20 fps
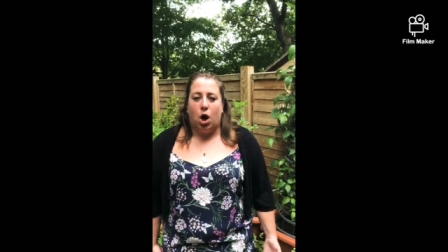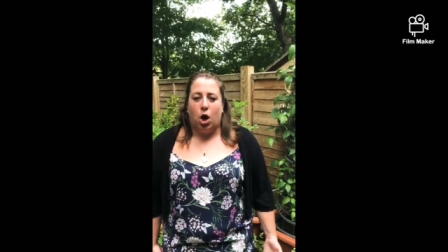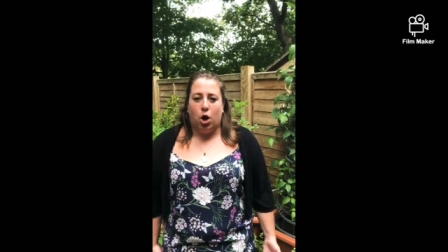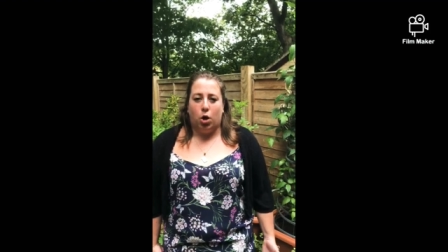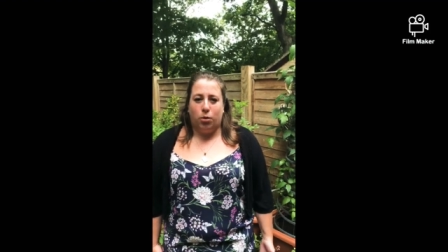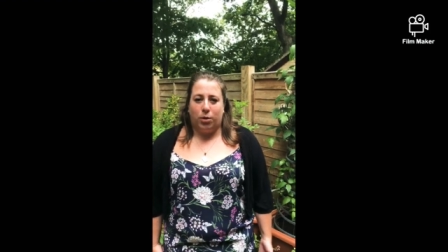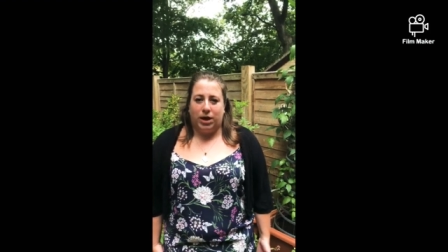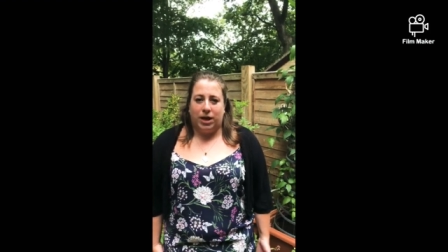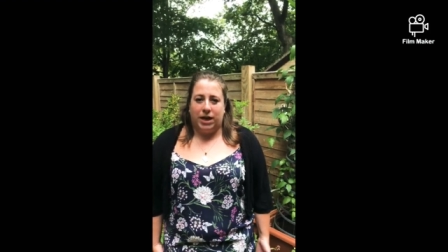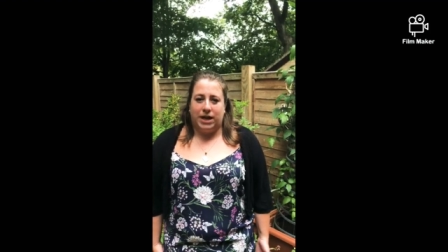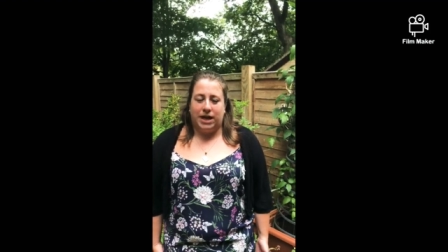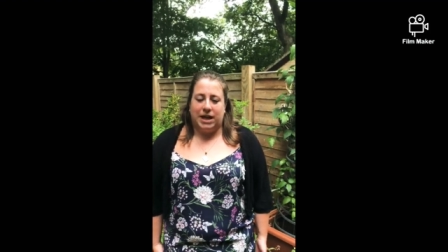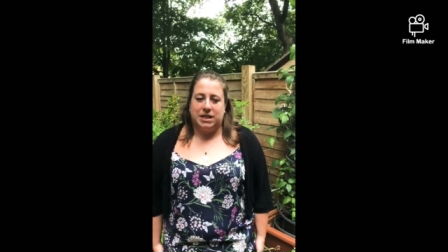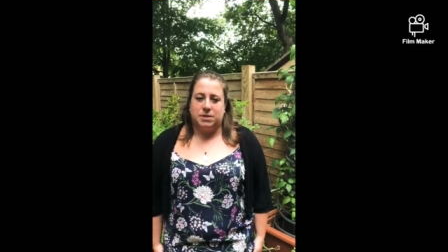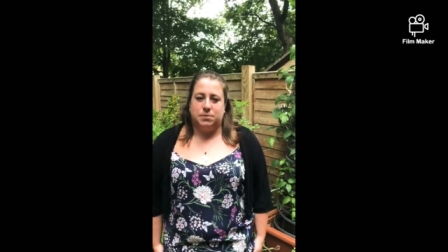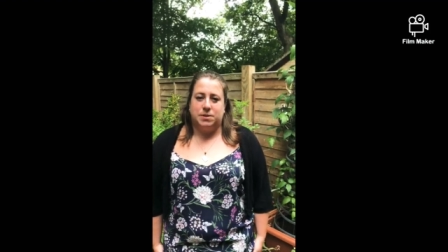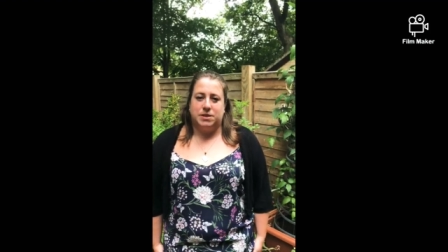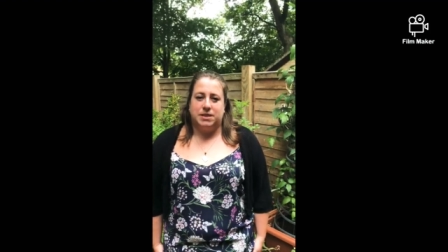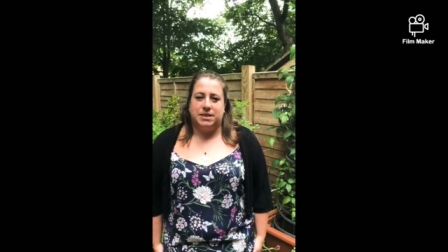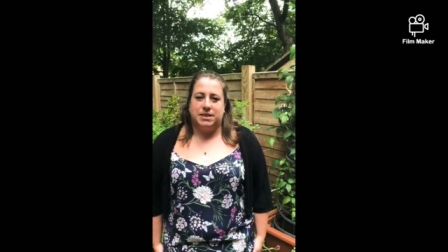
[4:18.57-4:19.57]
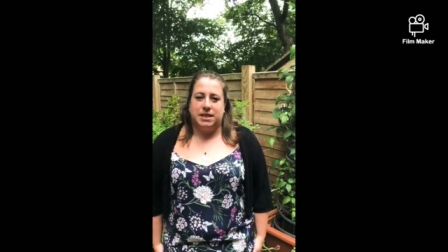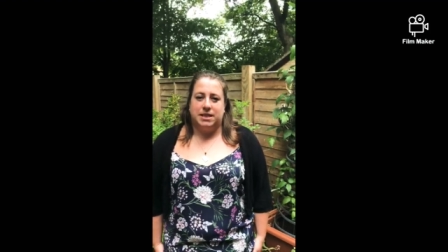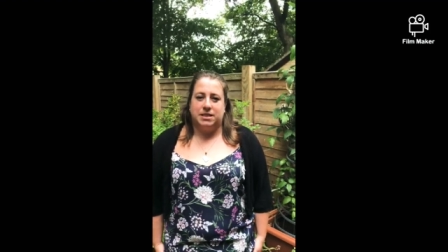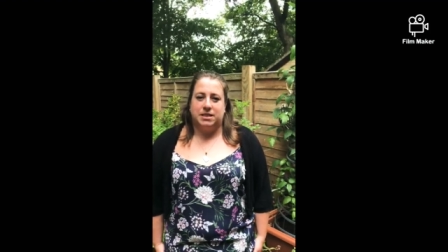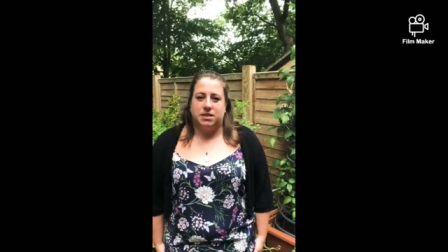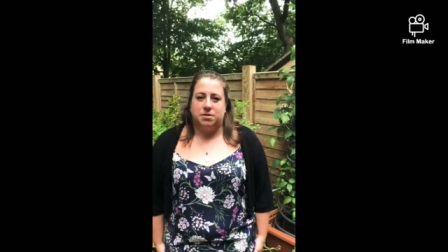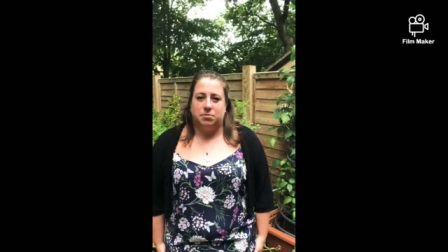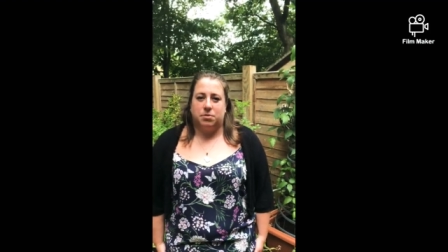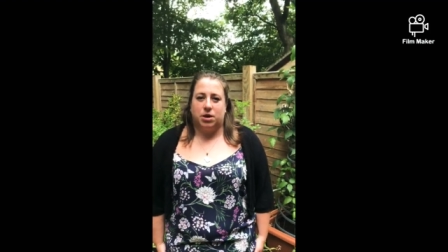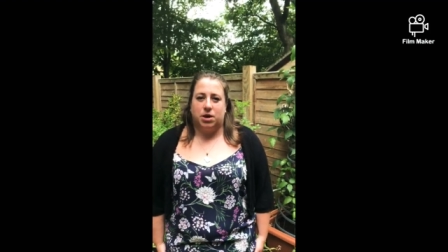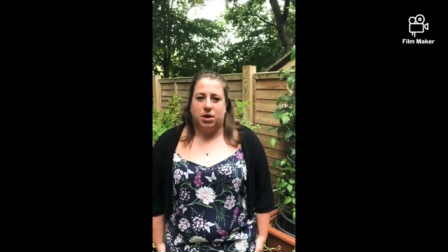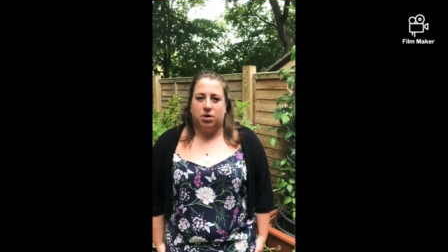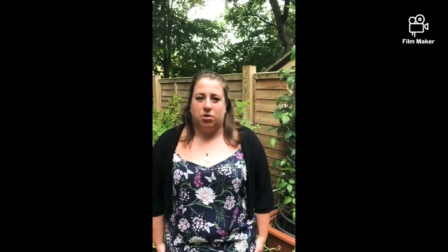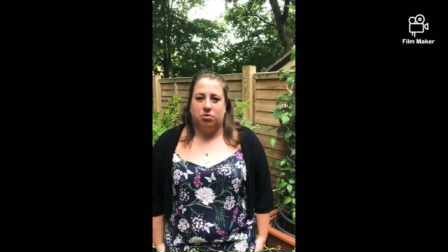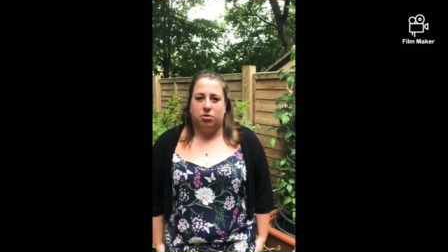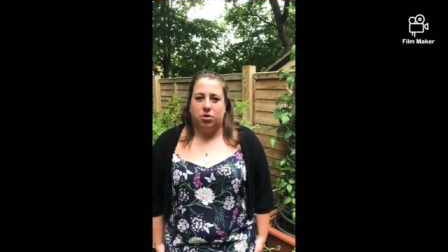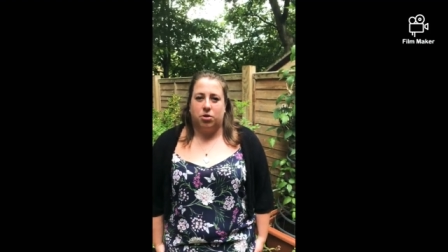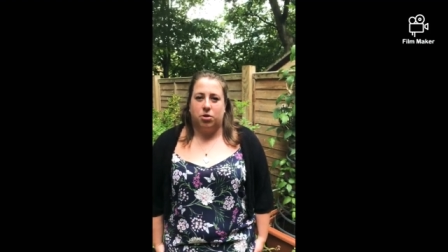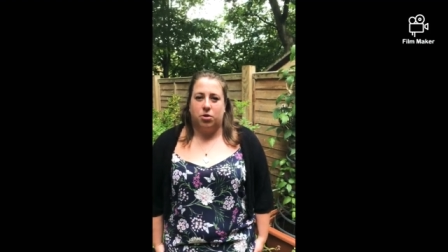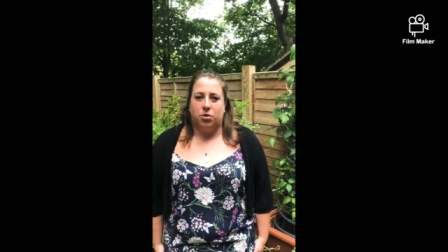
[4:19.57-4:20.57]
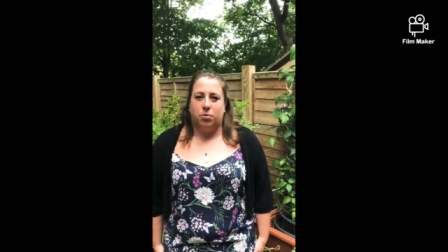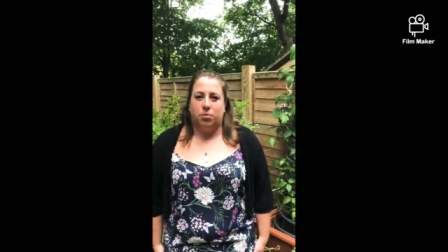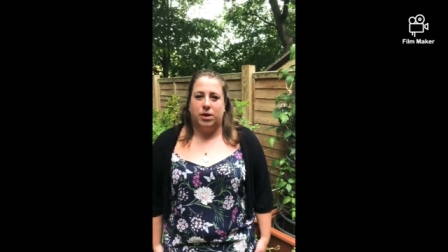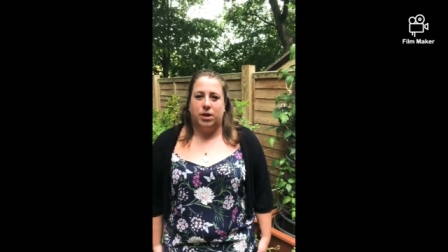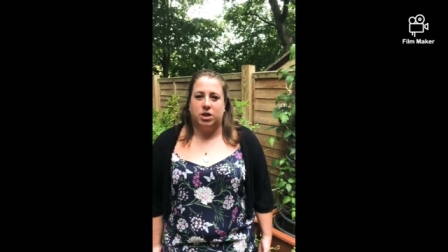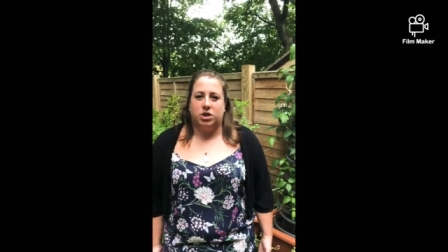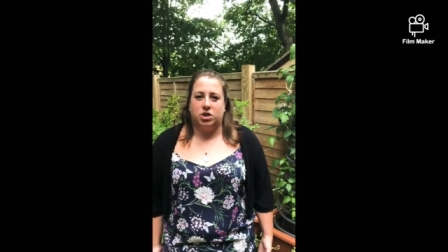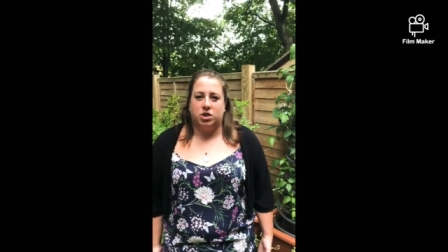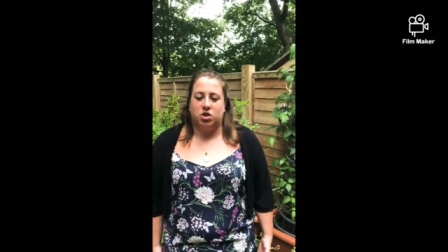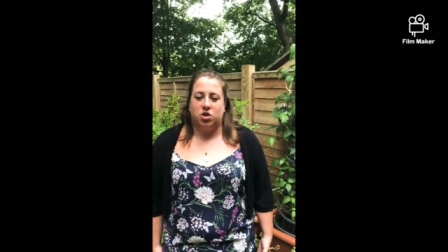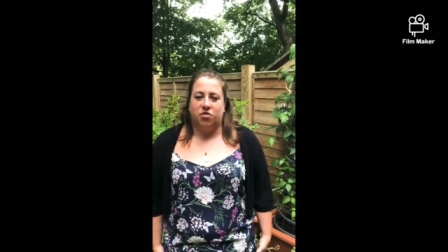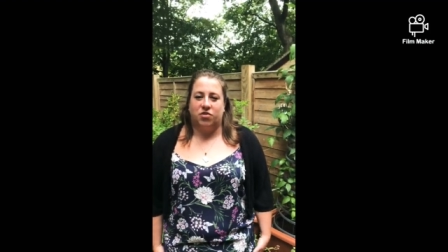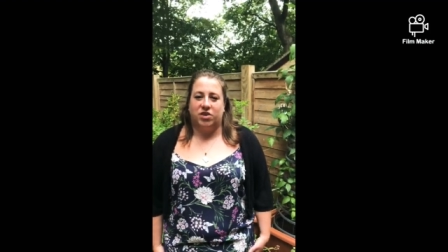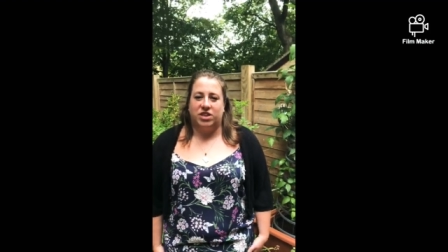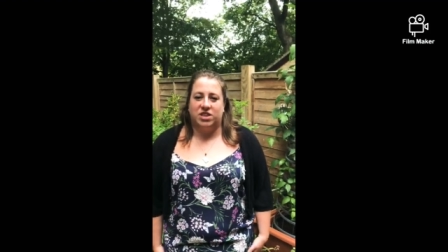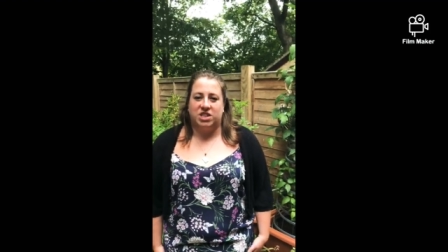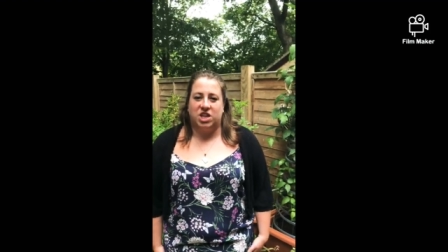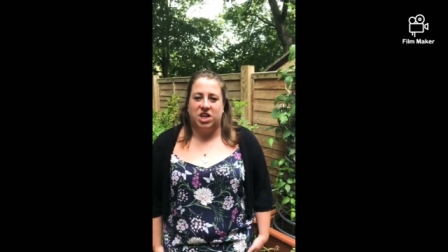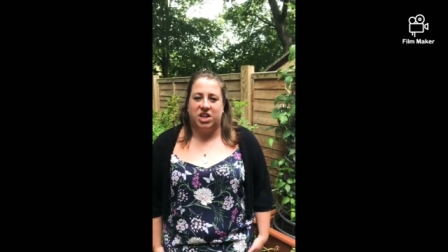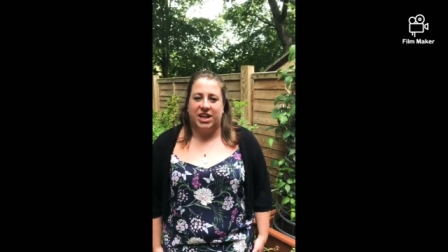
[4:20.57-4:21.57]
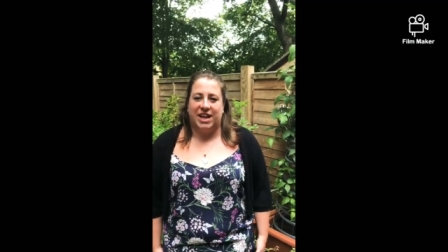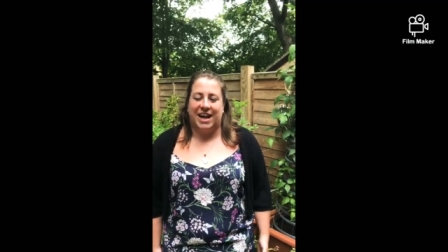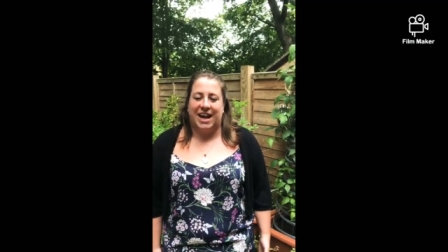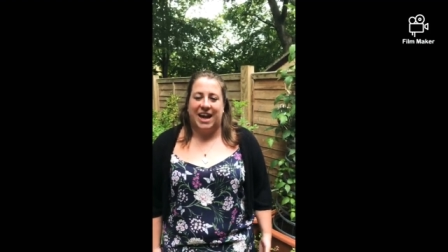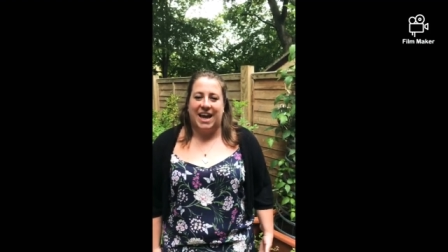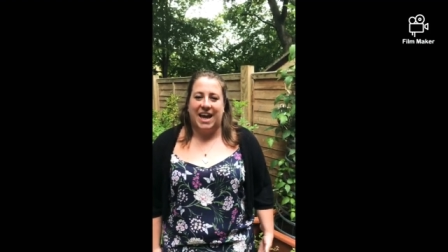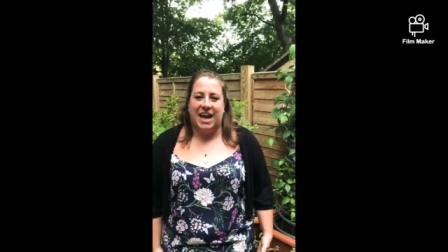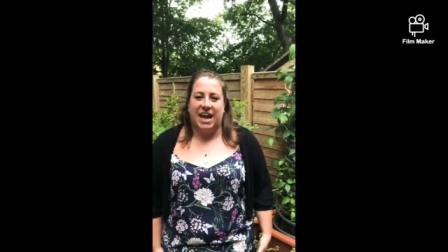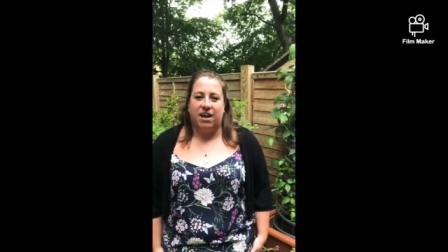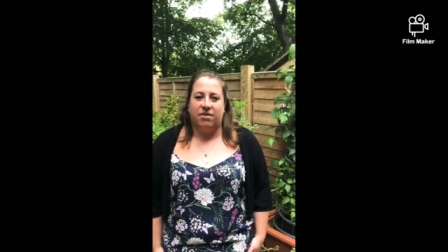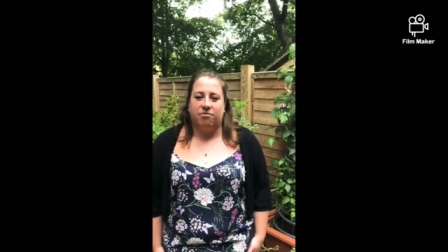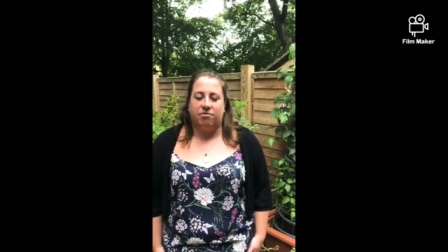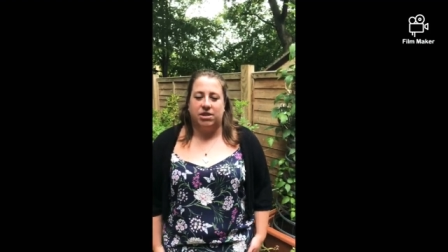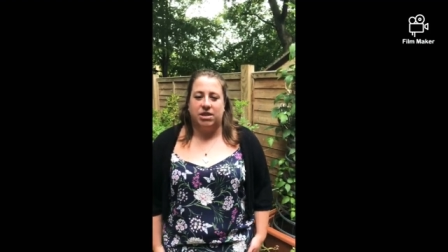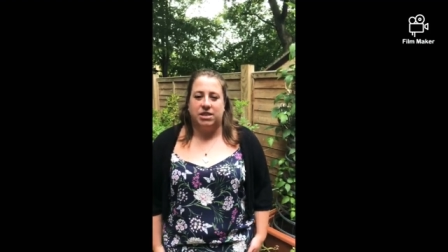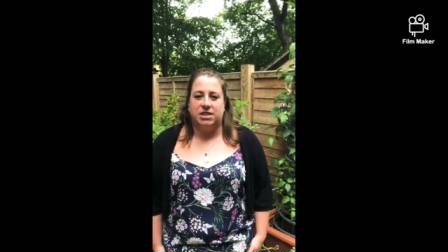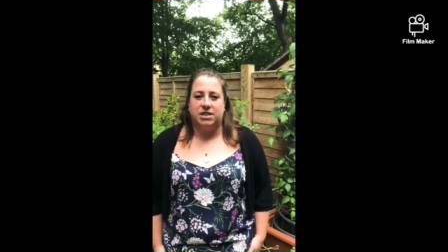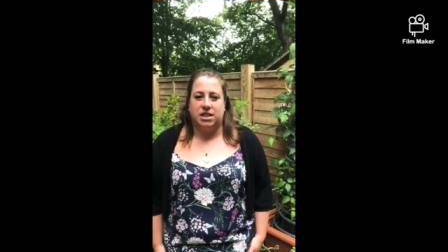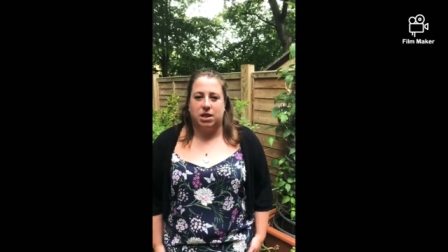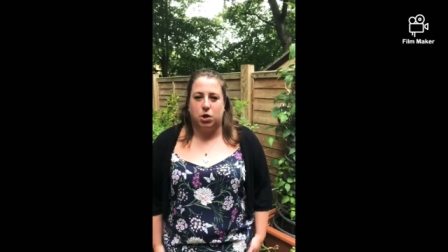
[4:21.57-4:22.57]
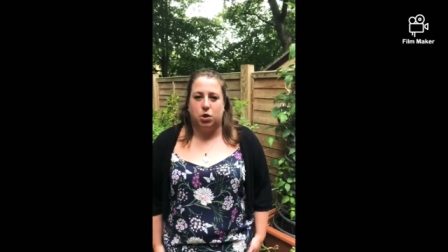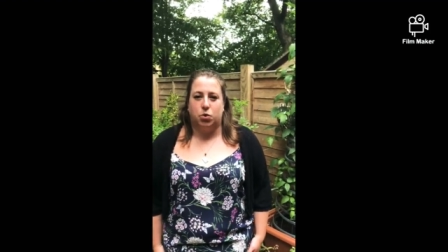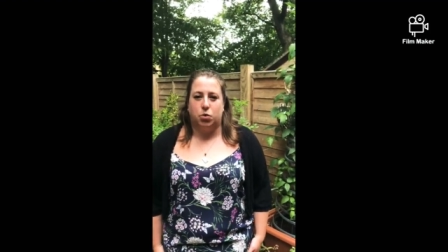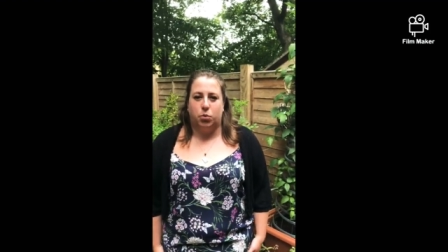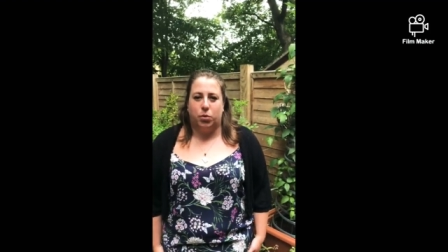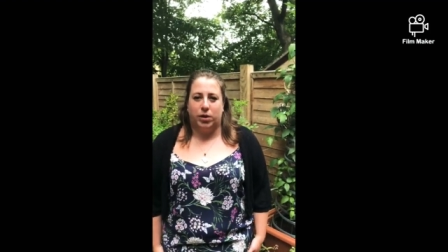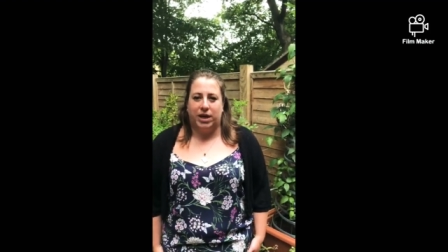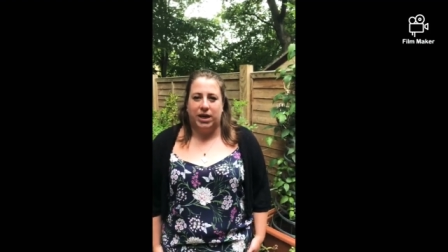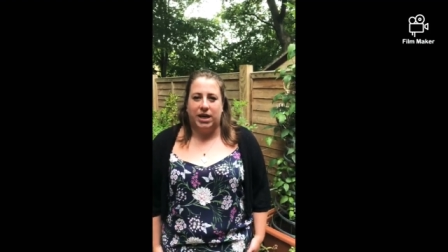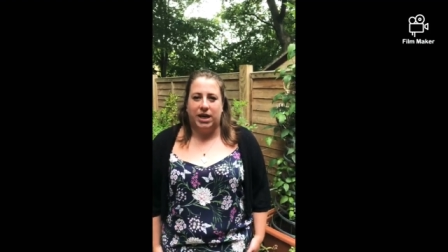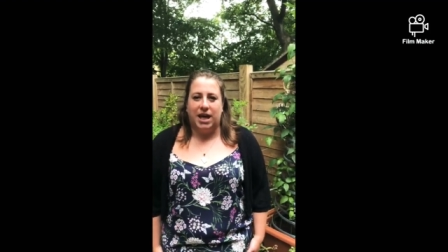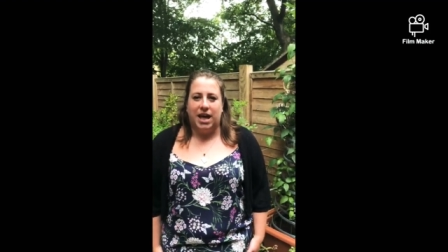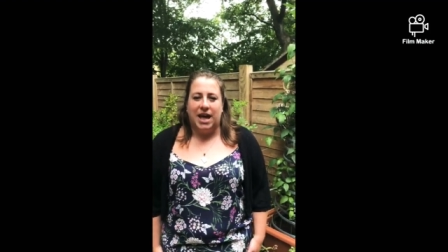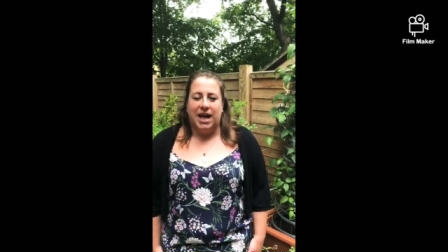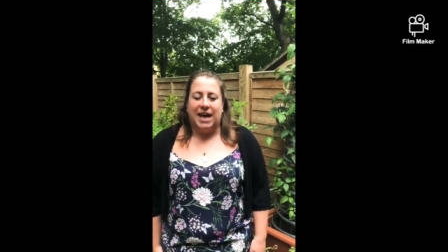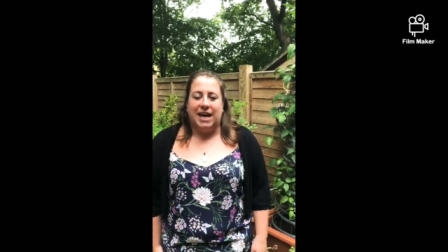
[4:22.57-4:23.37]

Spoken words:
Owen has been sending me through pictures of his learning every single week.